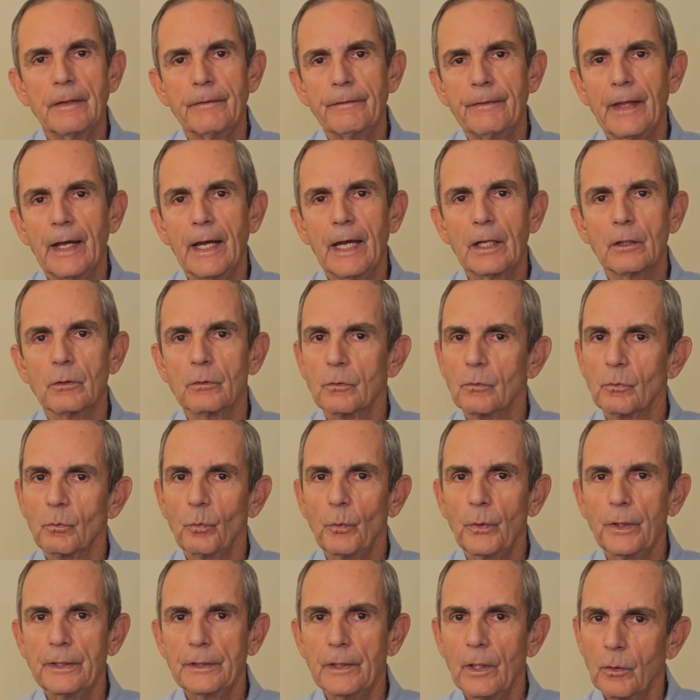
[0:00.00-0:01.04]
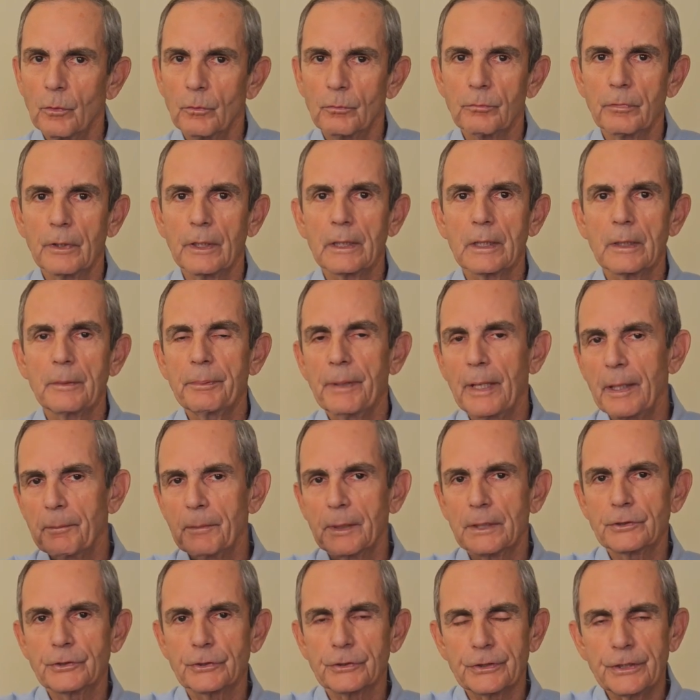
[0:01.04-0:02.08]
that we don't really pay
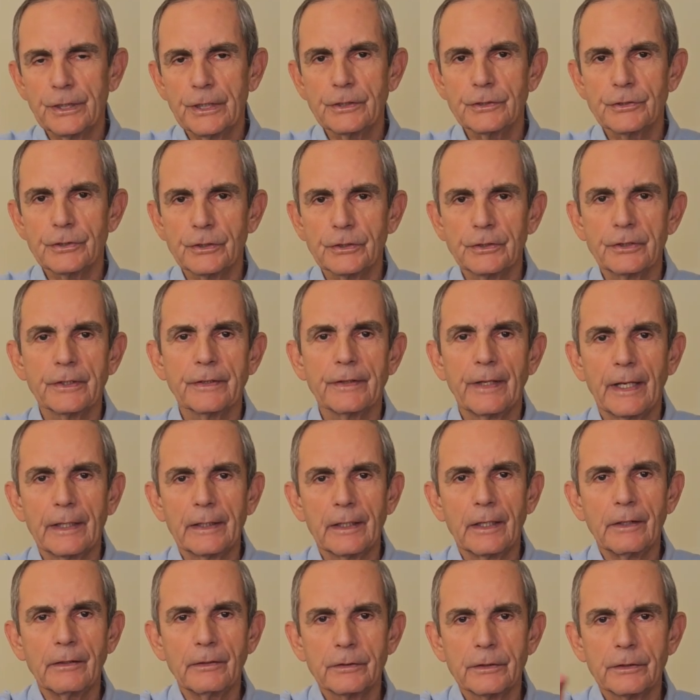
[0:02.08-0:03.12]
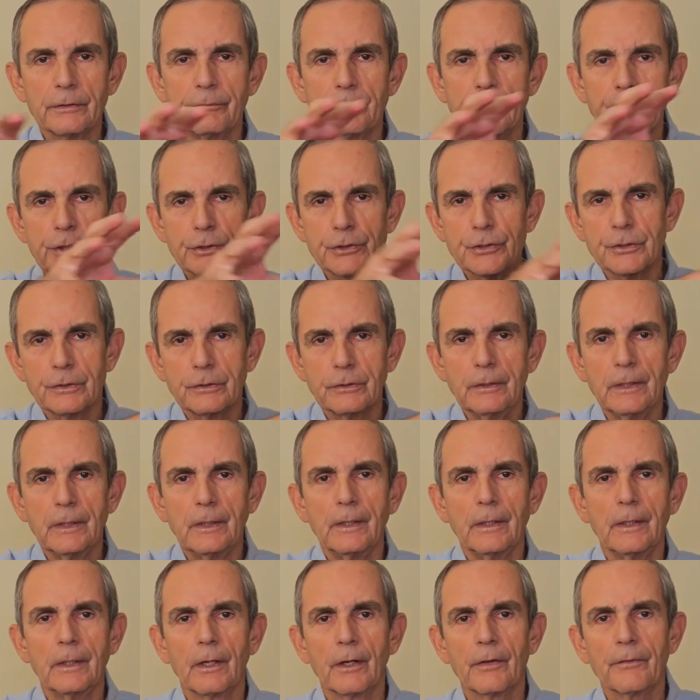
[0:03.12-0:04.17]
much attention to that other division
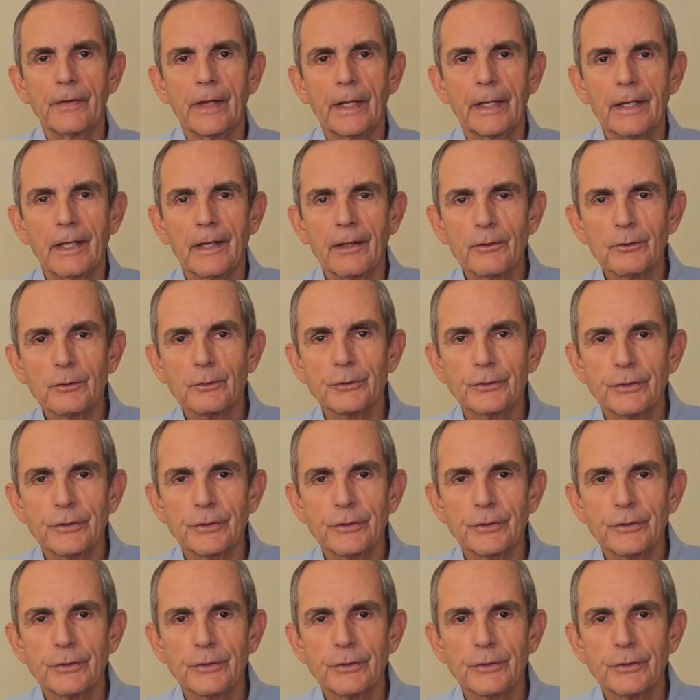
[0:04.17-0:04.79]
or that other